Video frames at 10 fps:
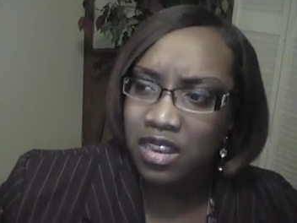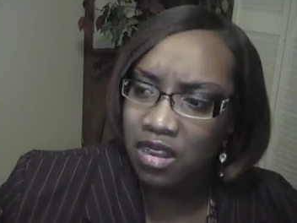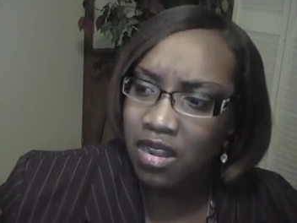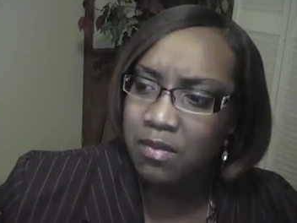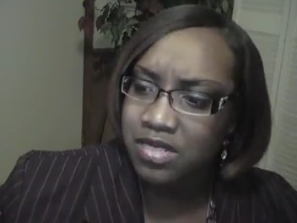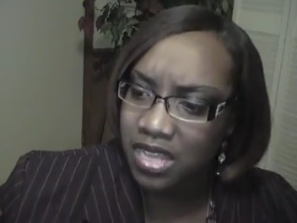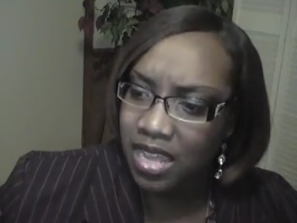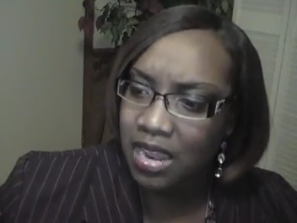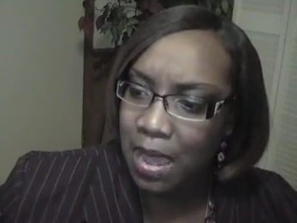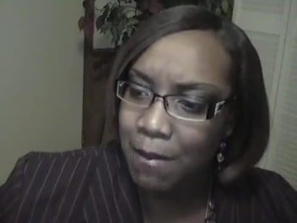you know what I'm
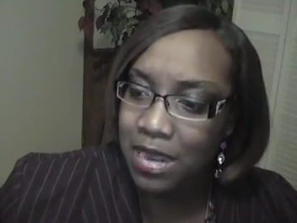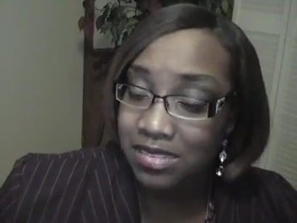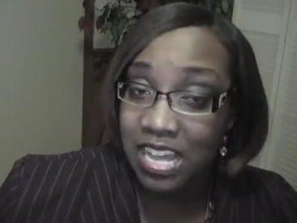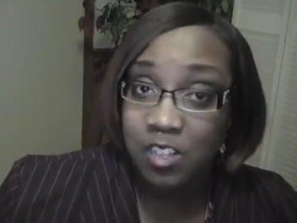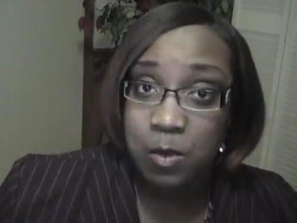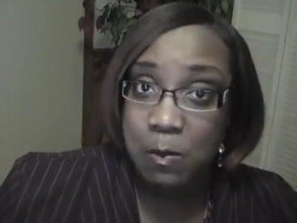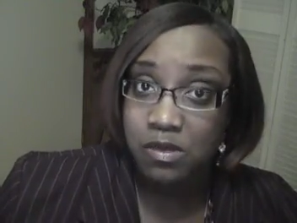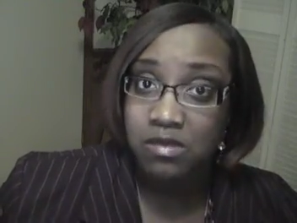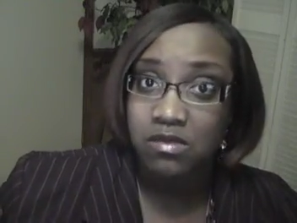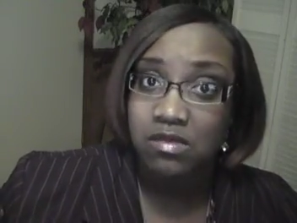saying? And many times
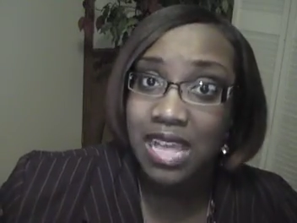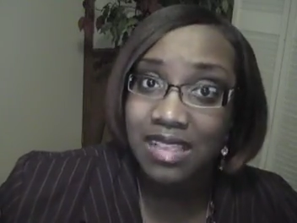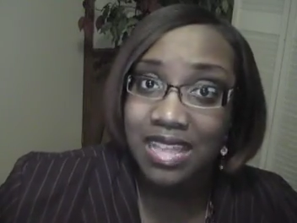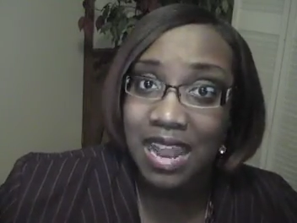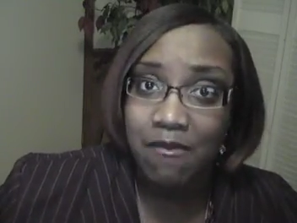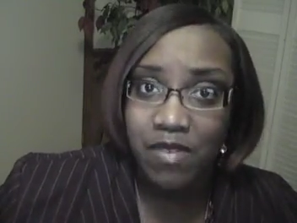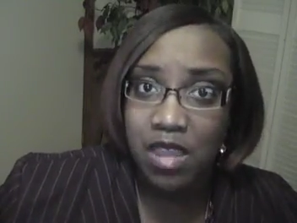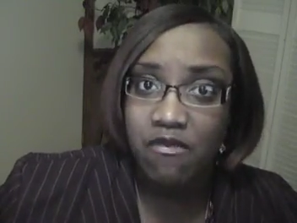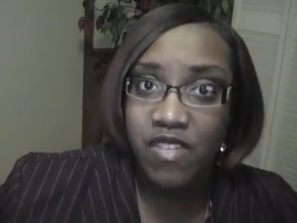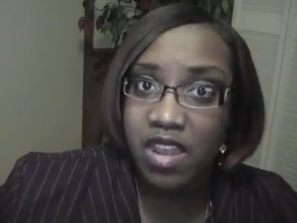people think that I'm
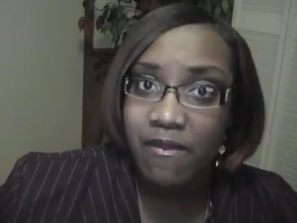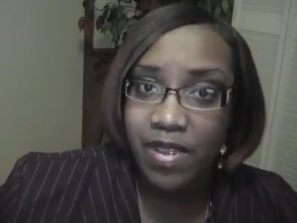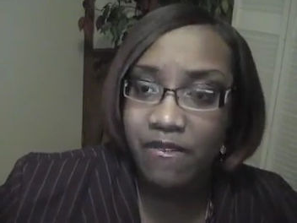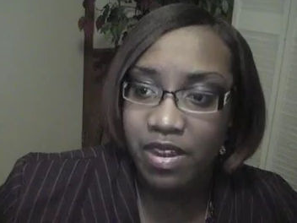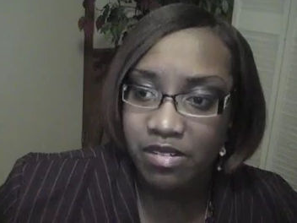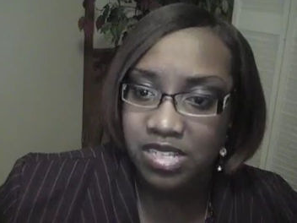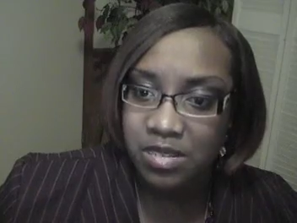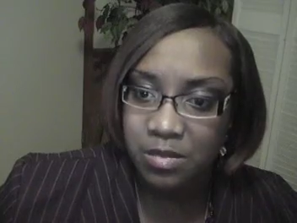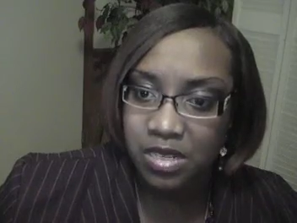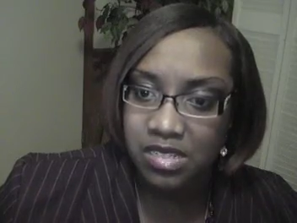being very, very, very
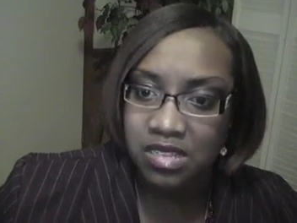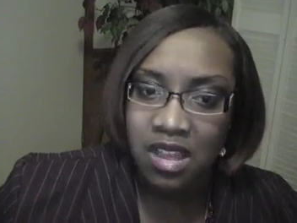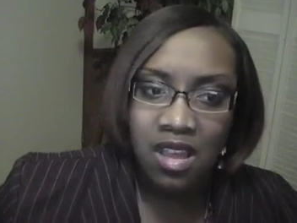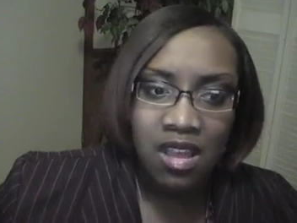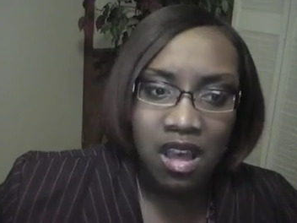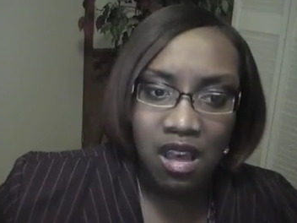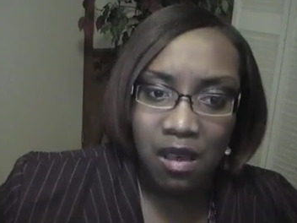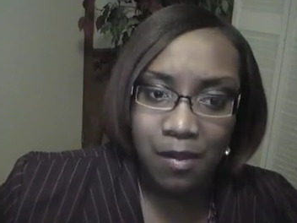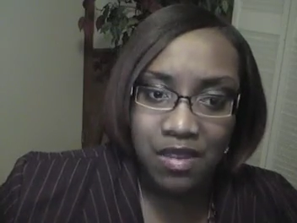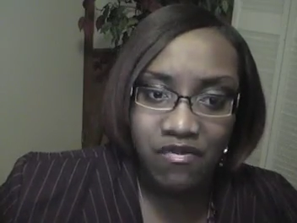serious.
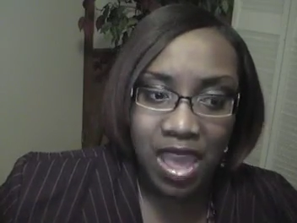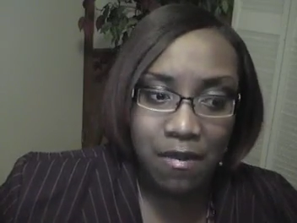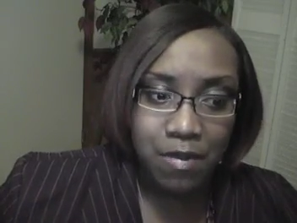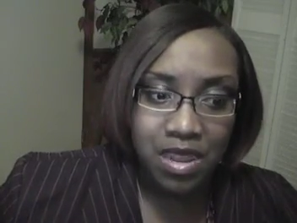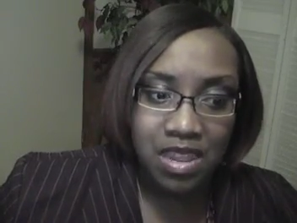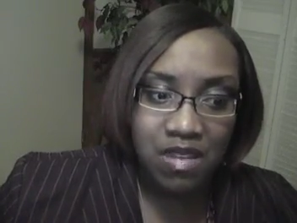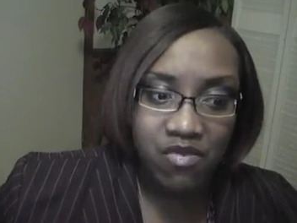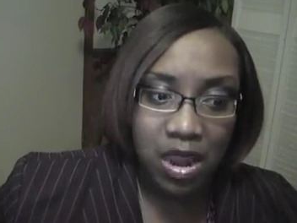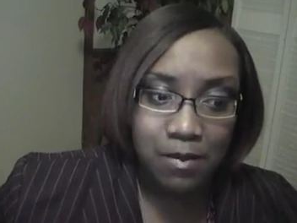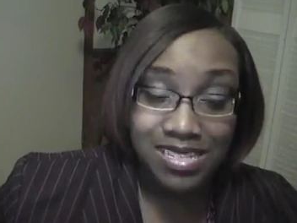In fact, many
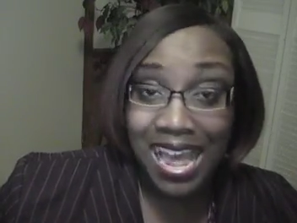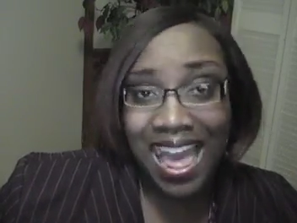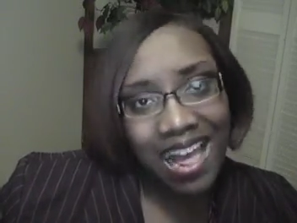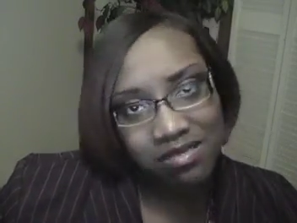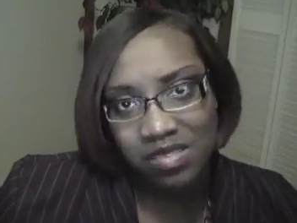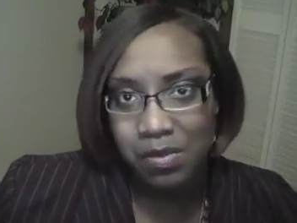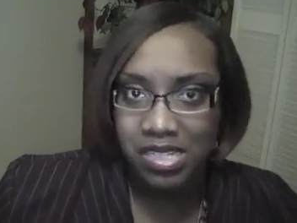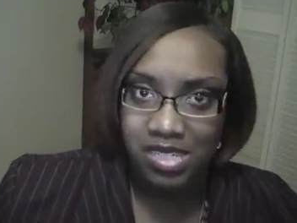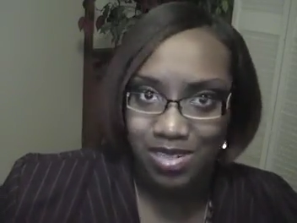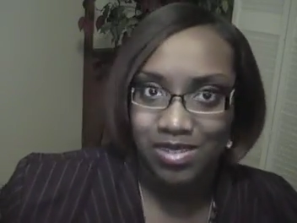environments I have to
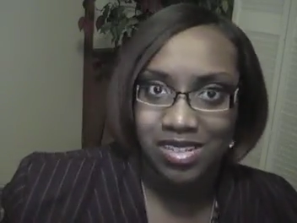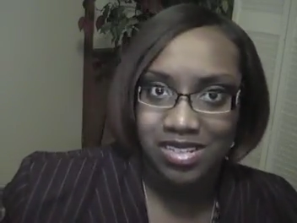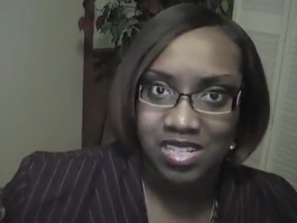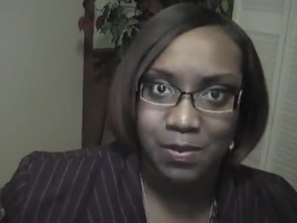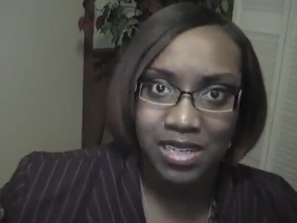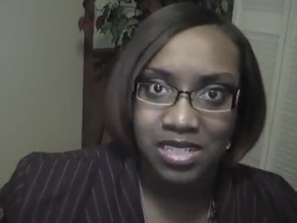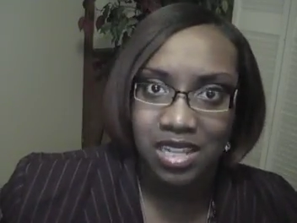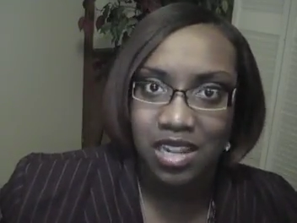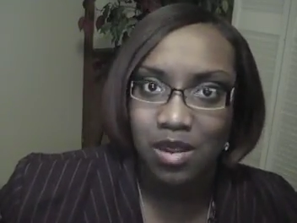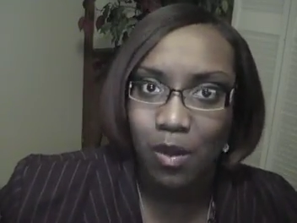be serious,
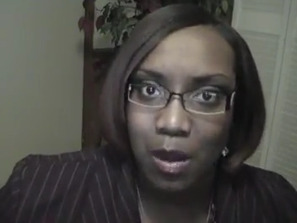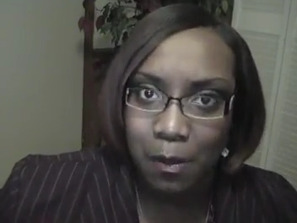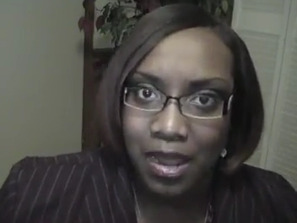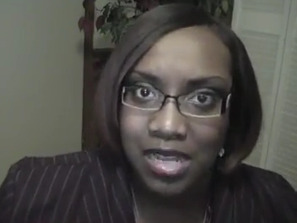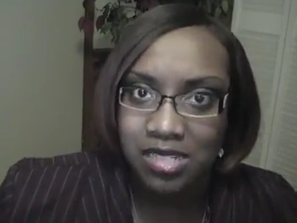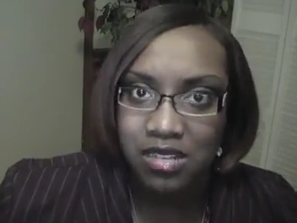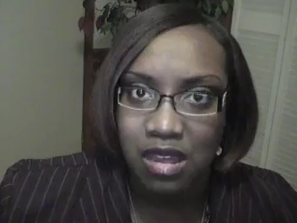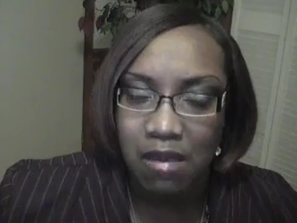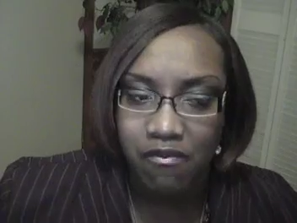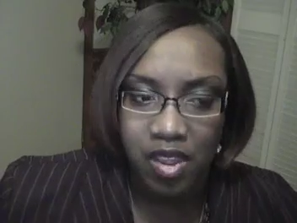especially in the workplace. You
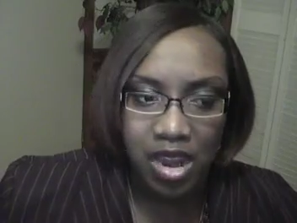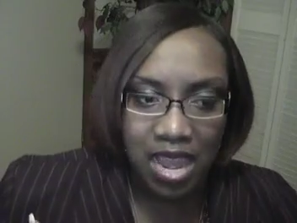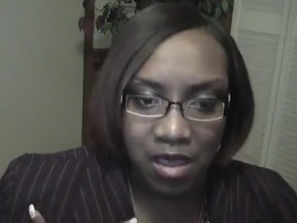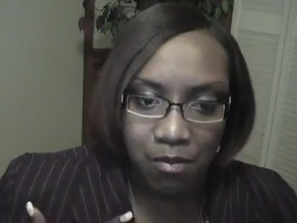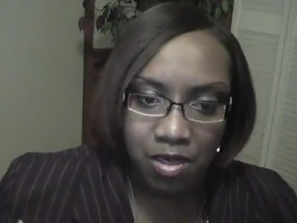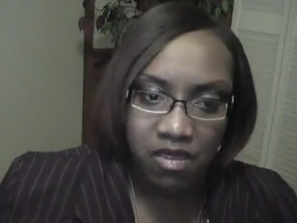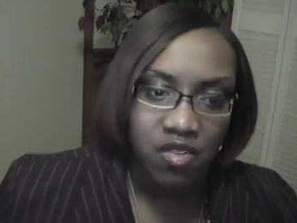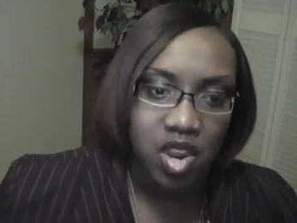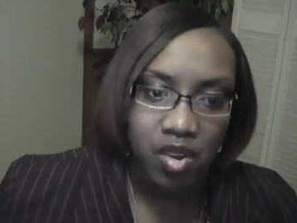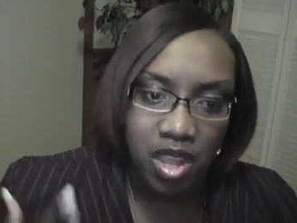know, I can be
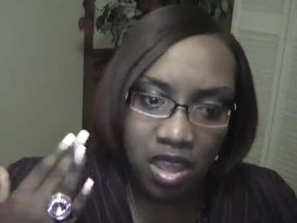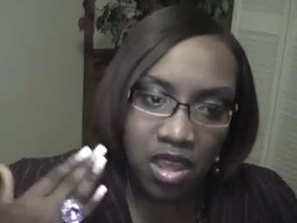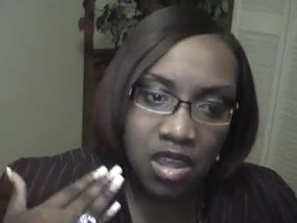very,